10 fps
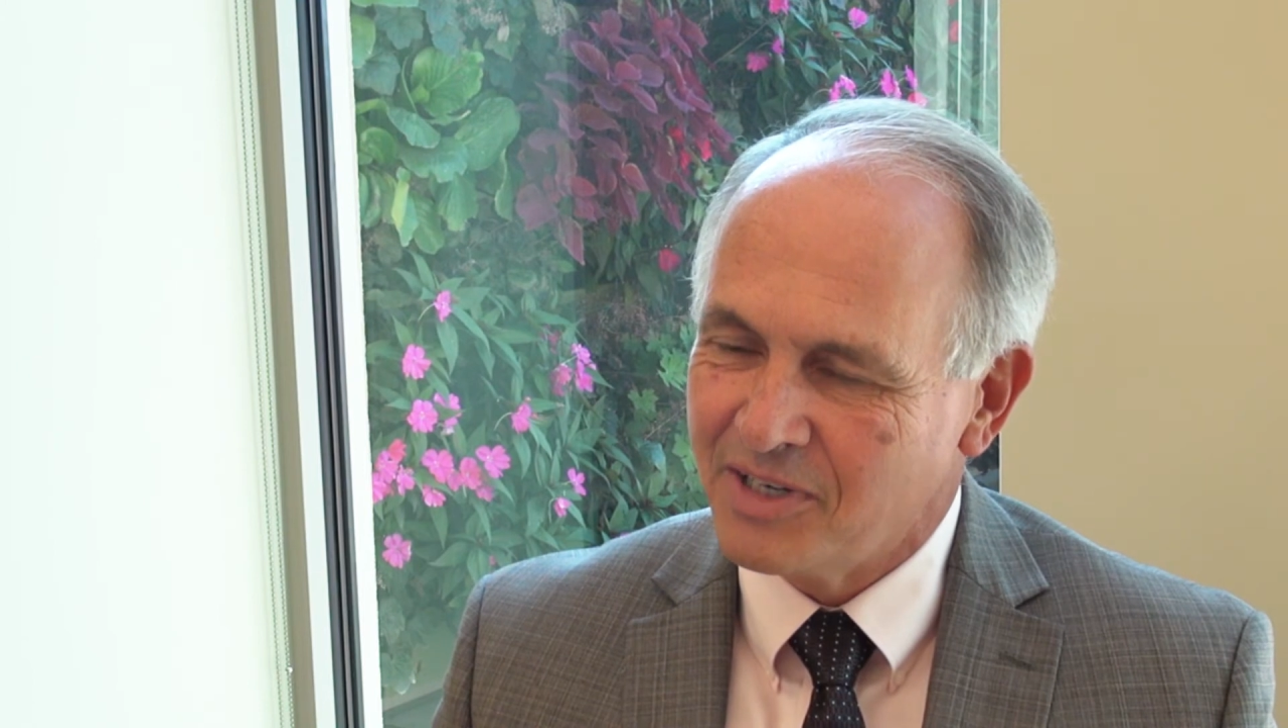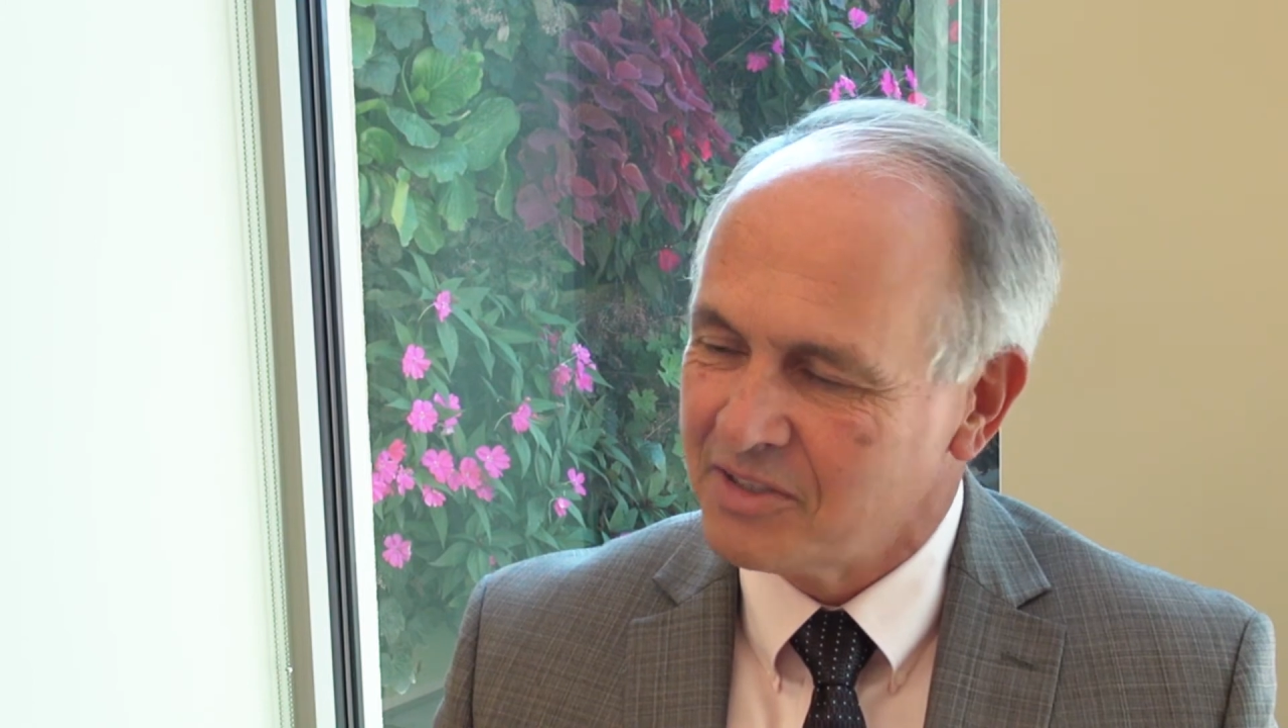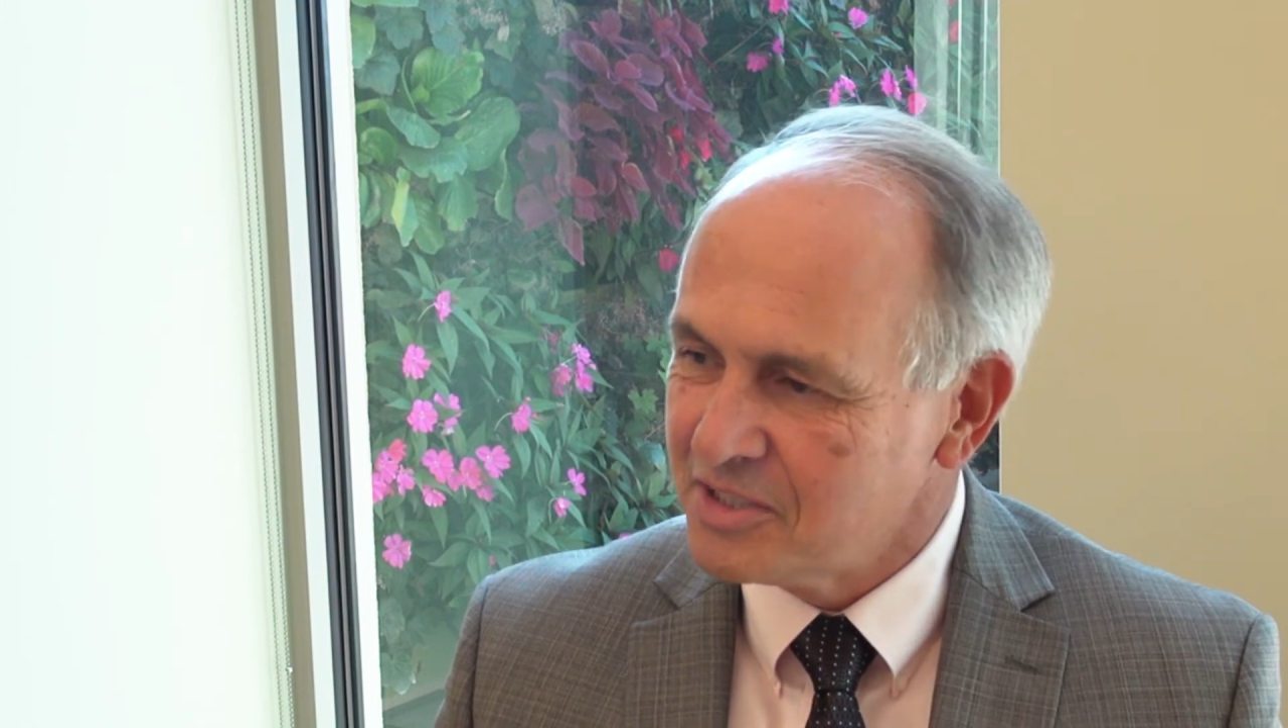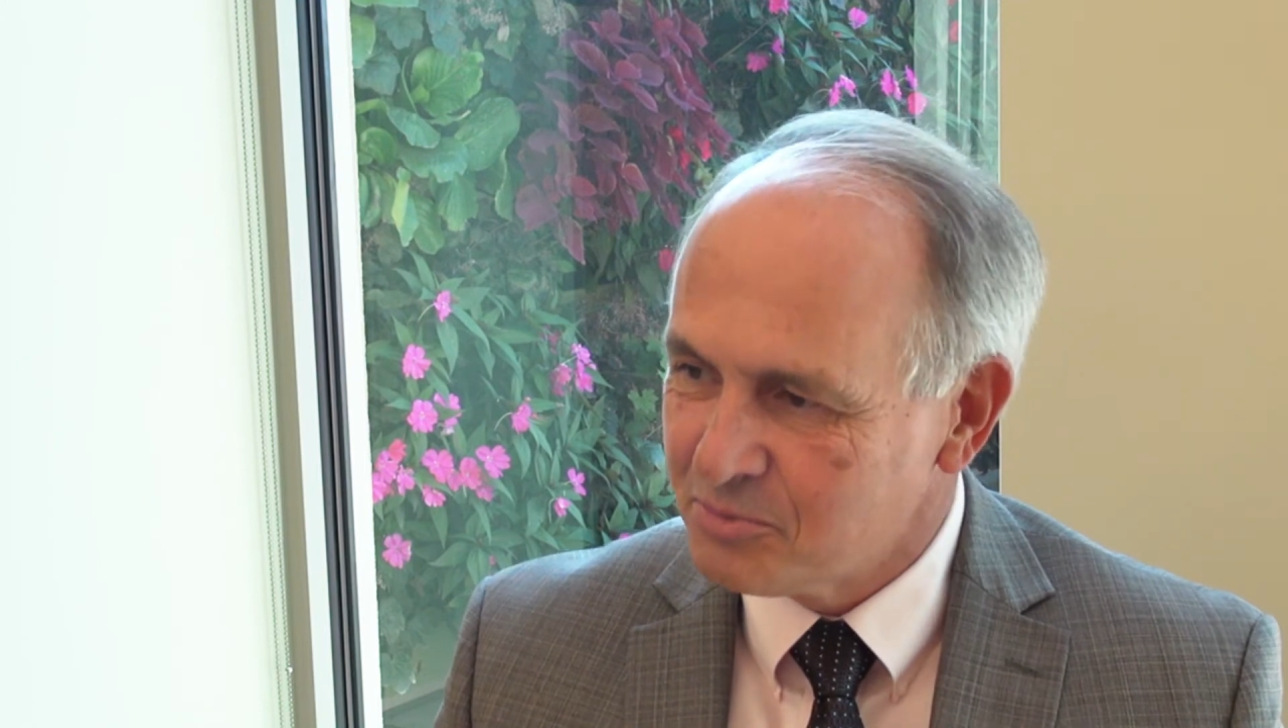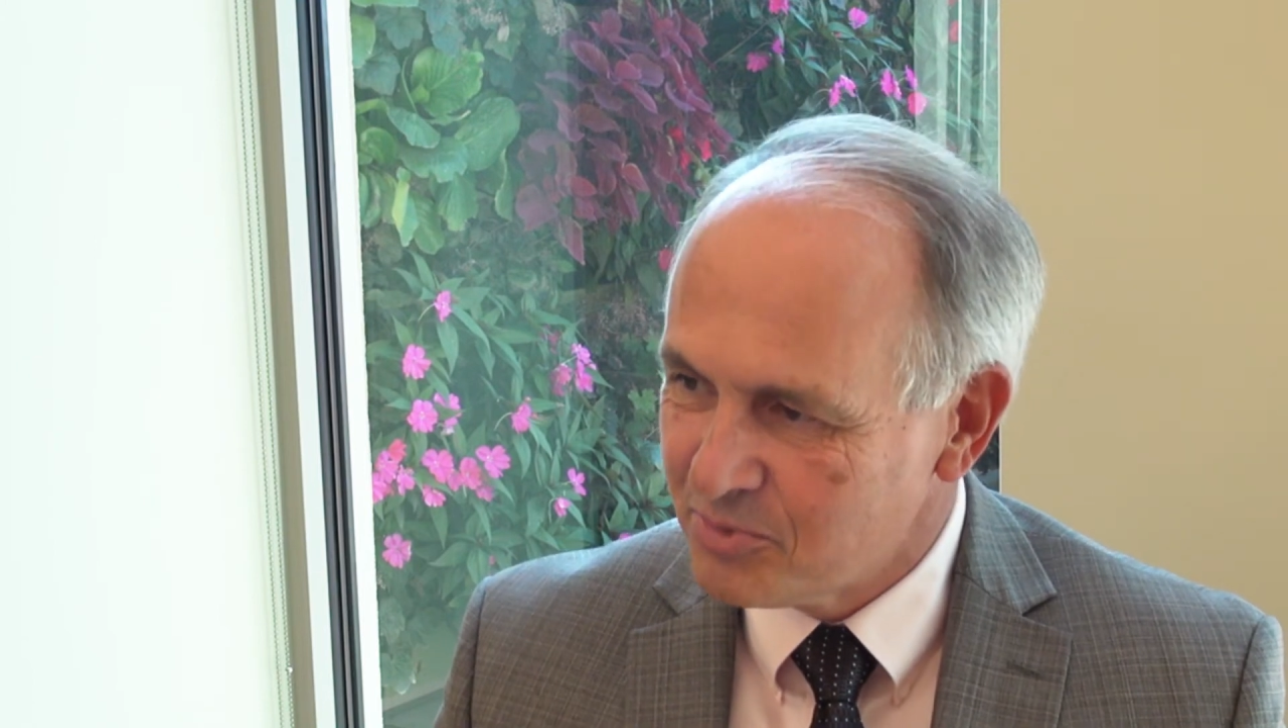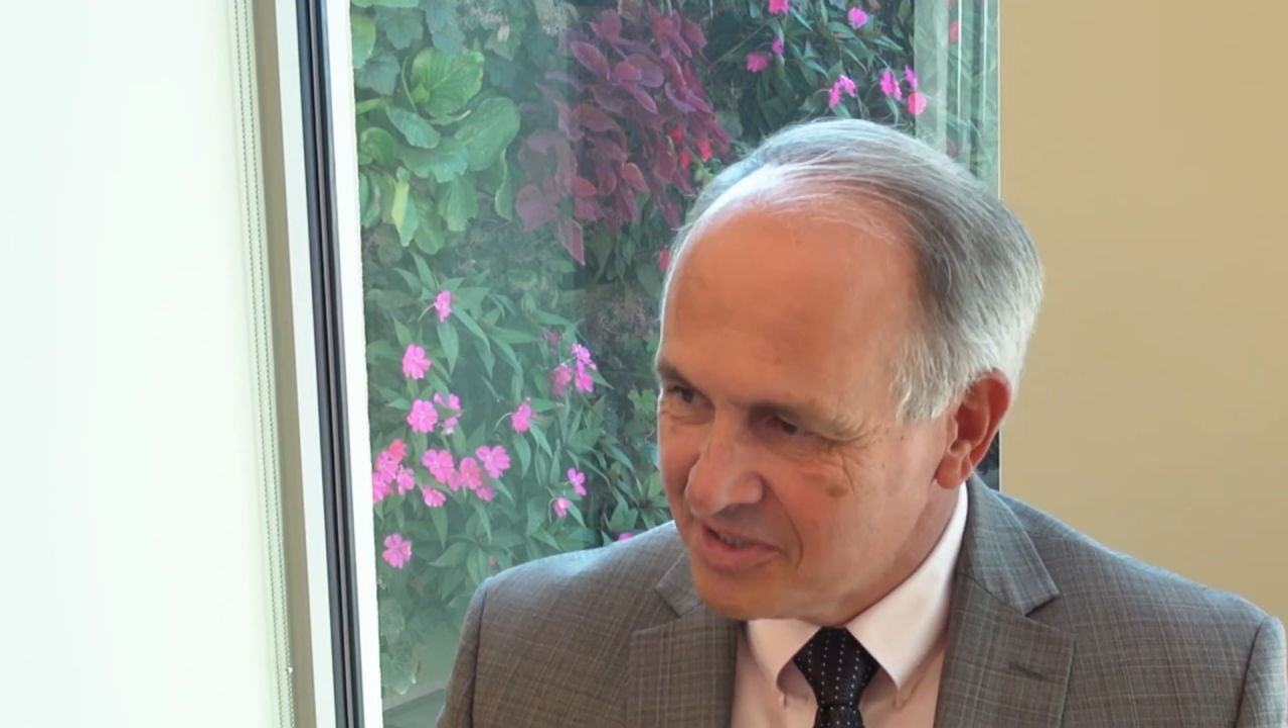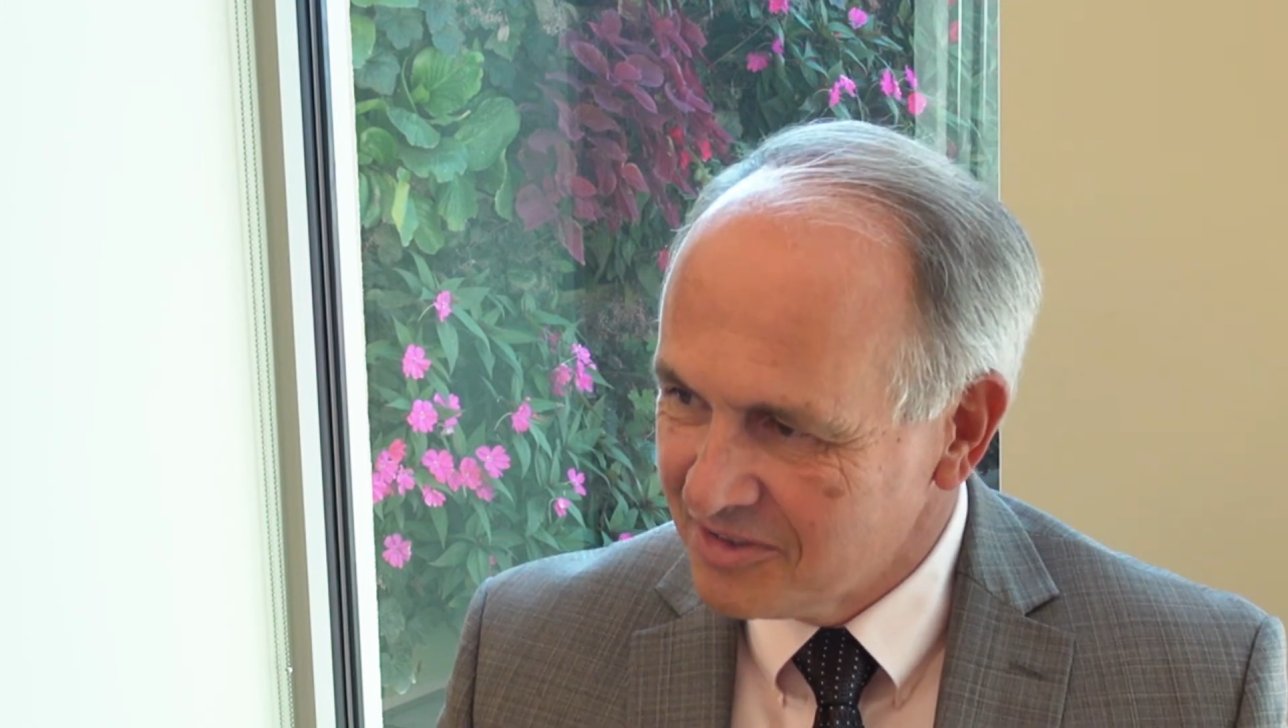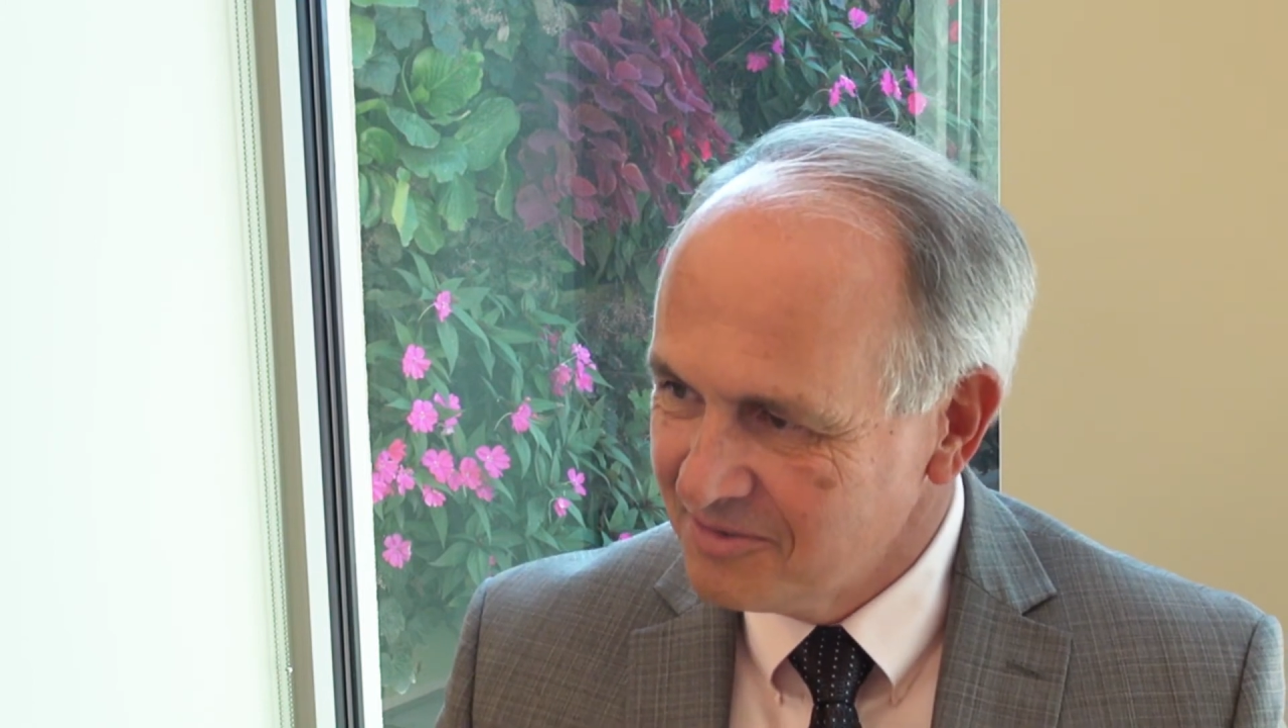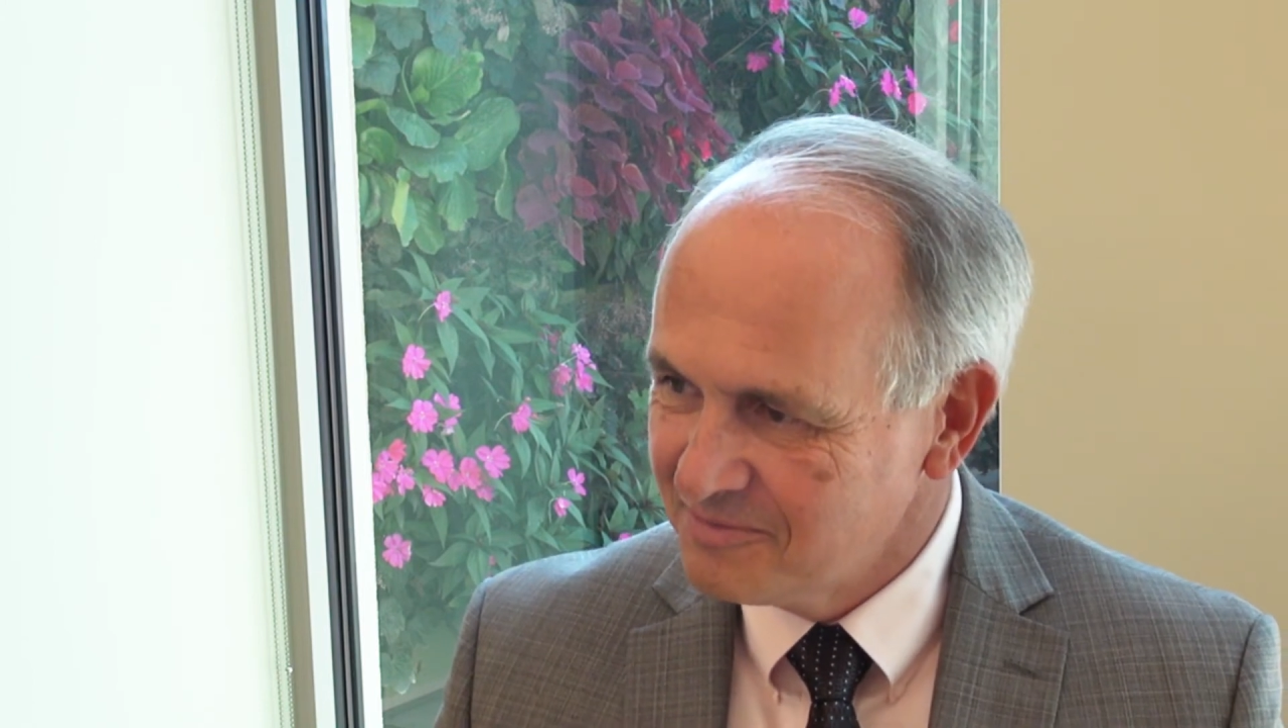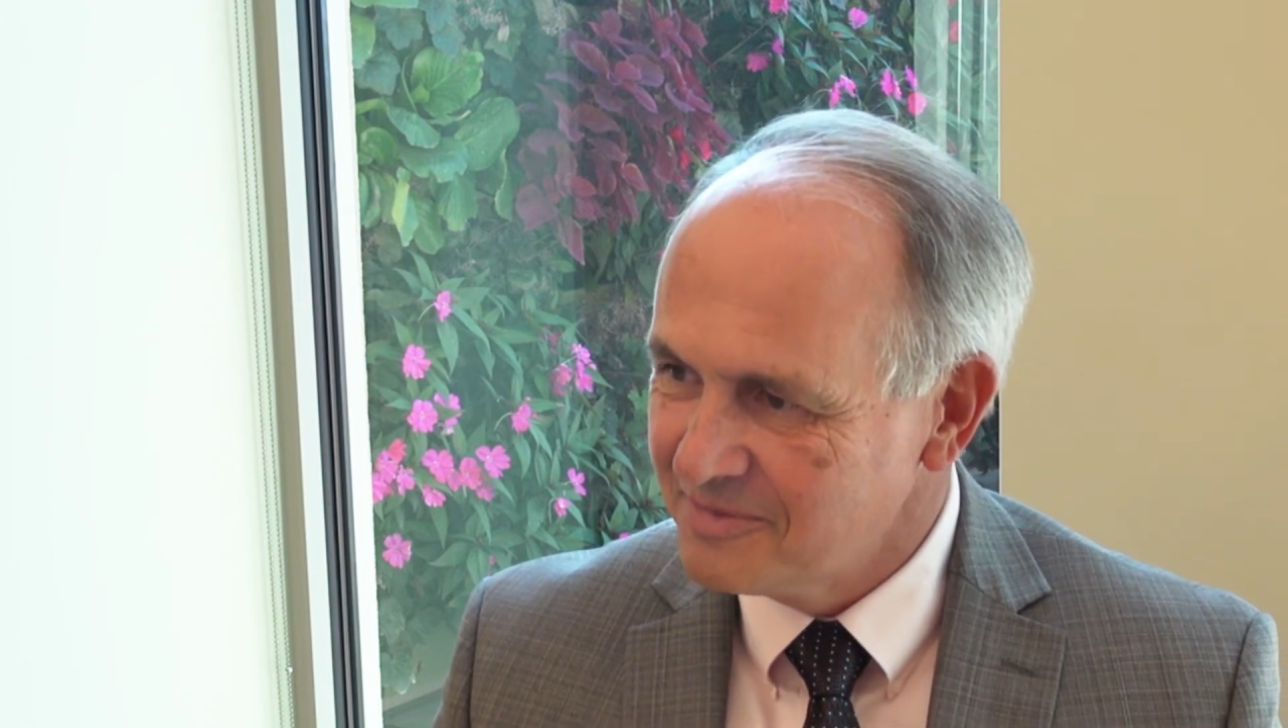are these real?